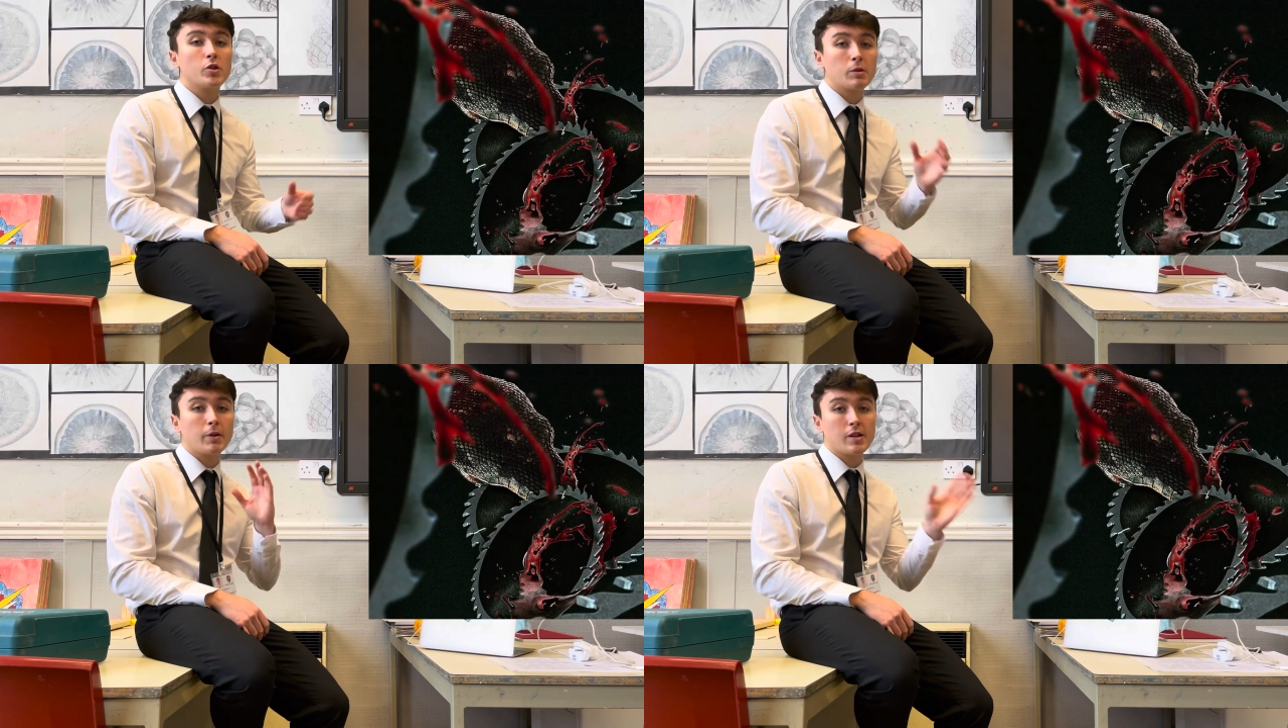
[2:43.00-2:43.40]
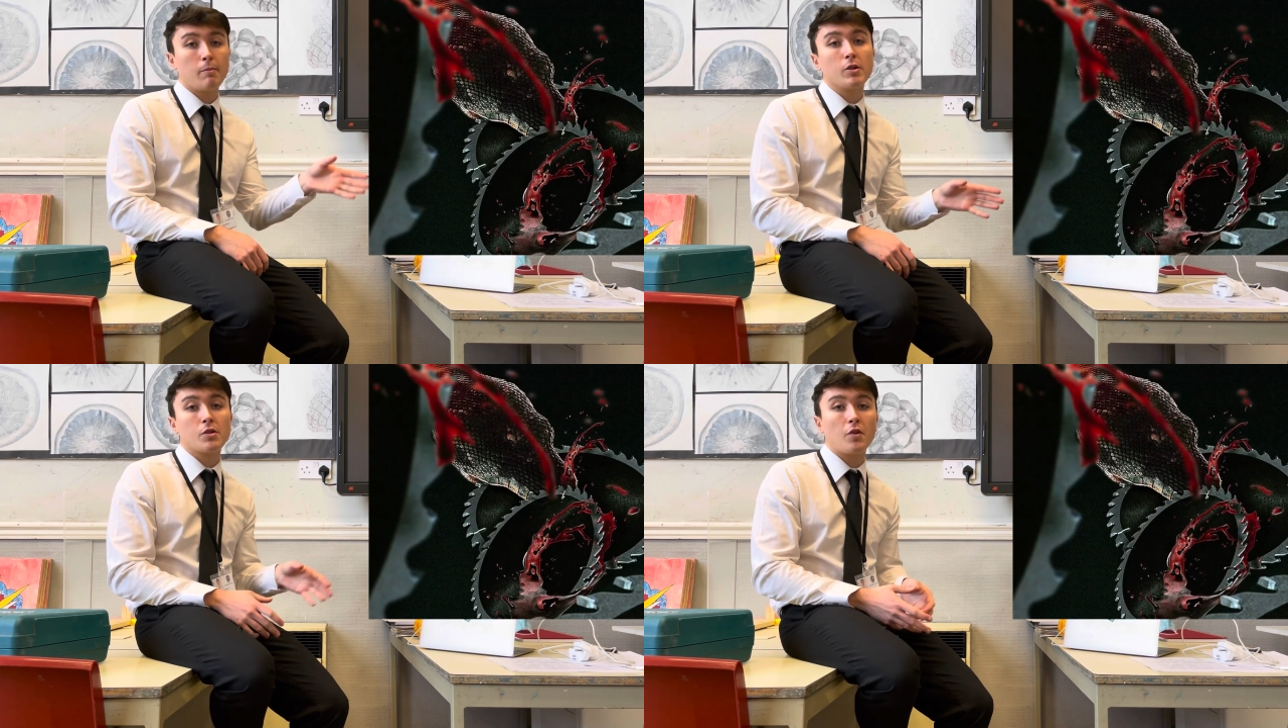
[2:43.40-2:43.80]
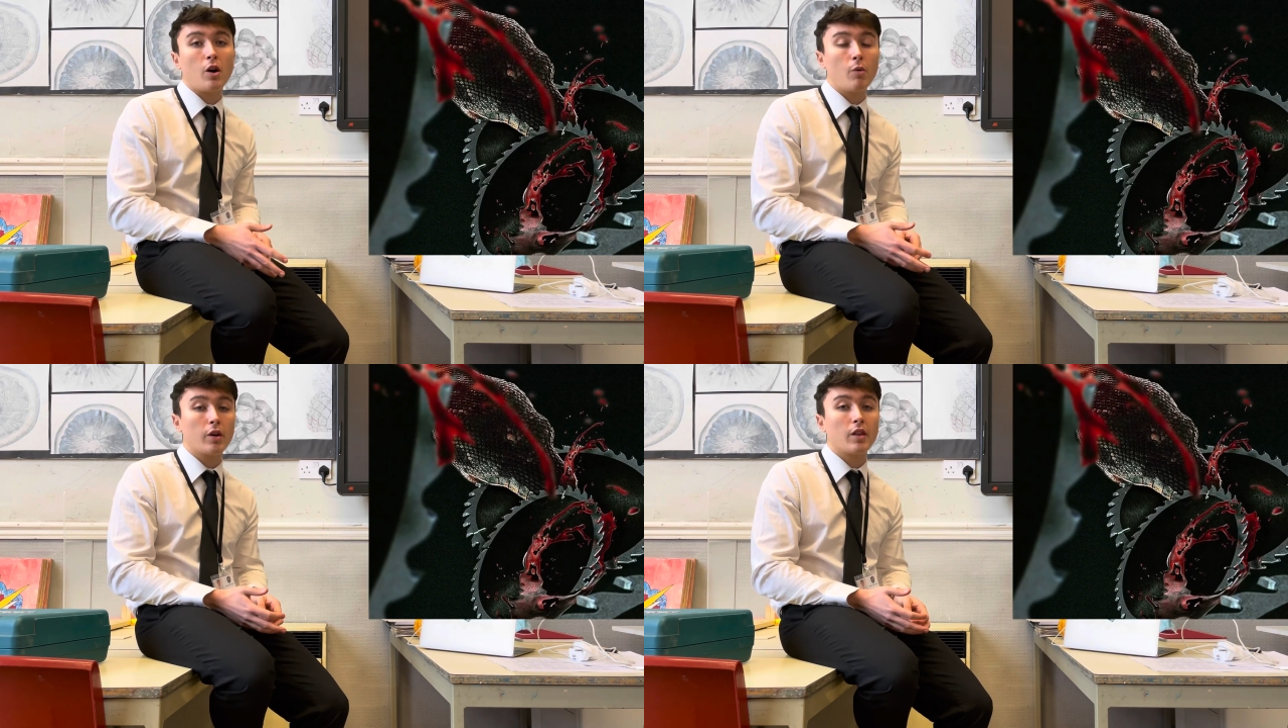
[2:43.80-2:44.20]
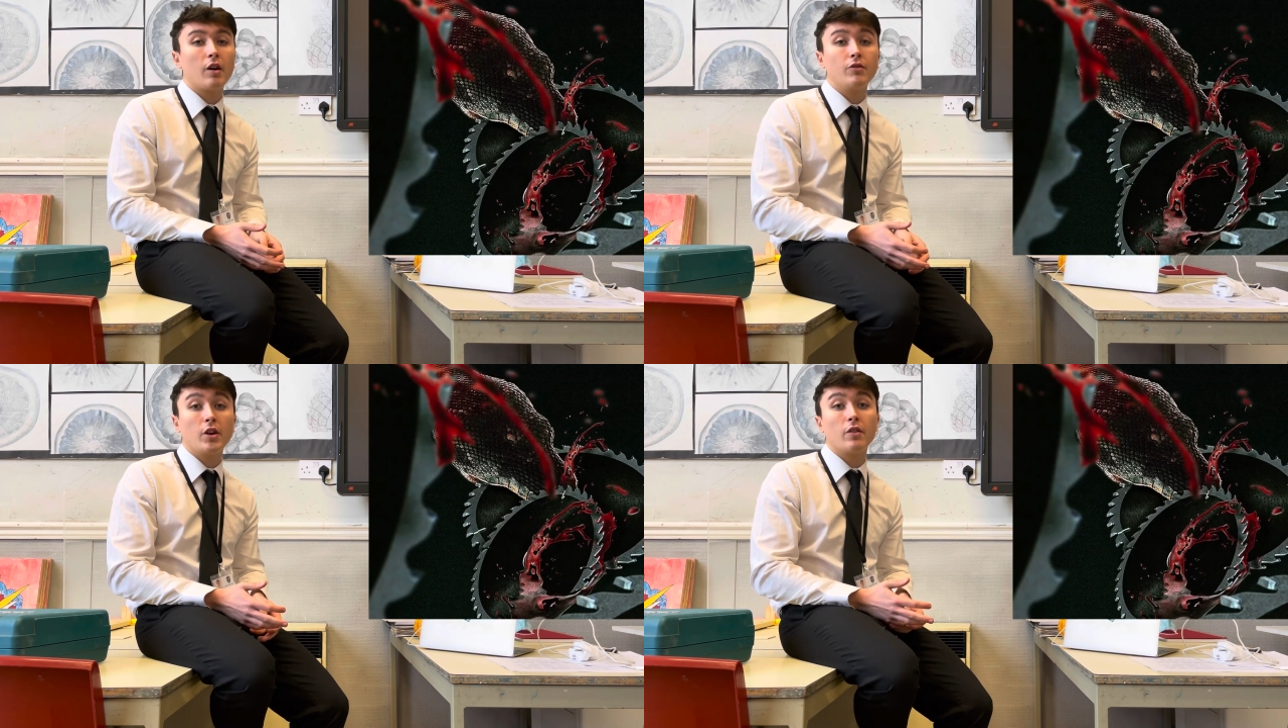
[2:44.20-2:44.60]
examples of artwork that I've done
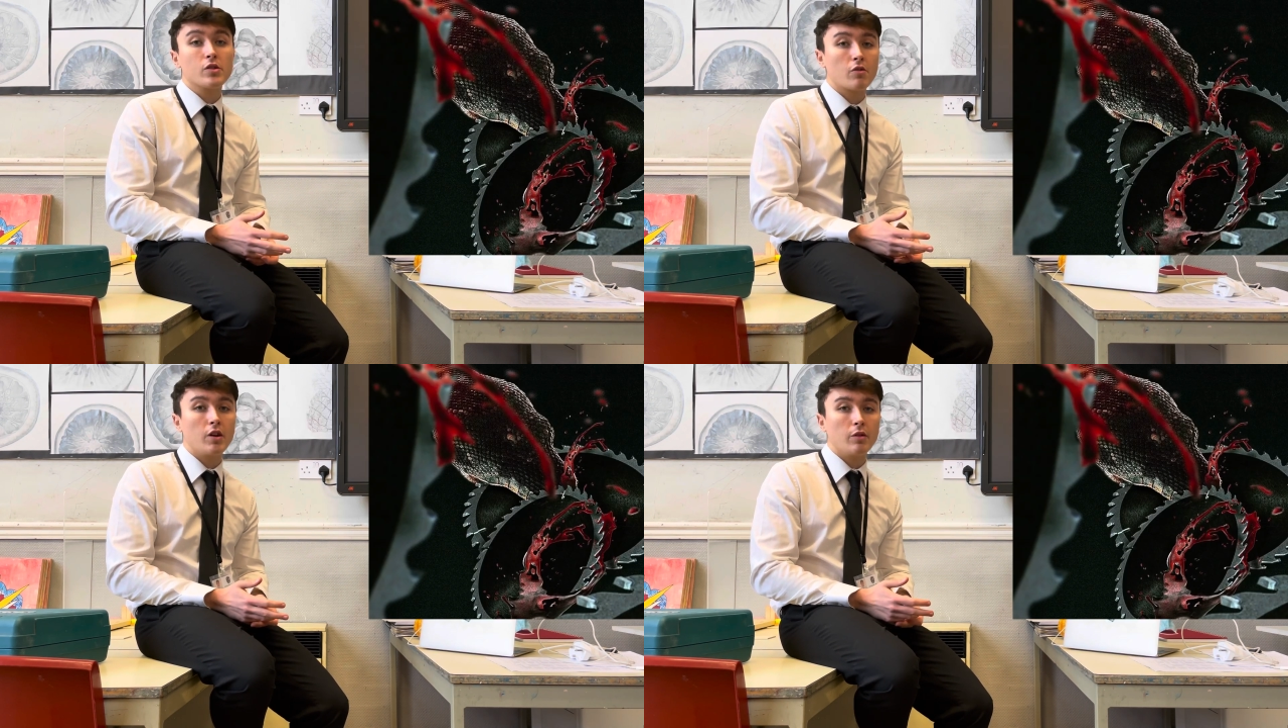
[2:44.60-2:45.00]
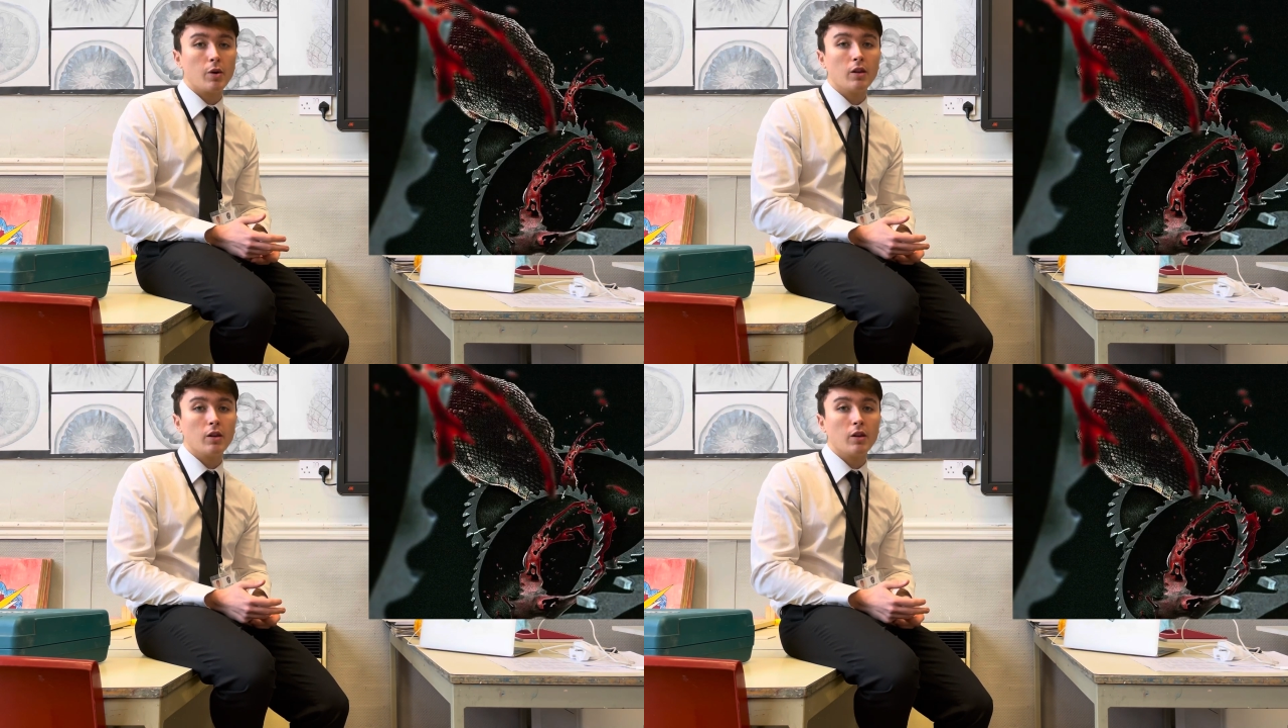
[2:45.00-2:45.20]
on the screen as well.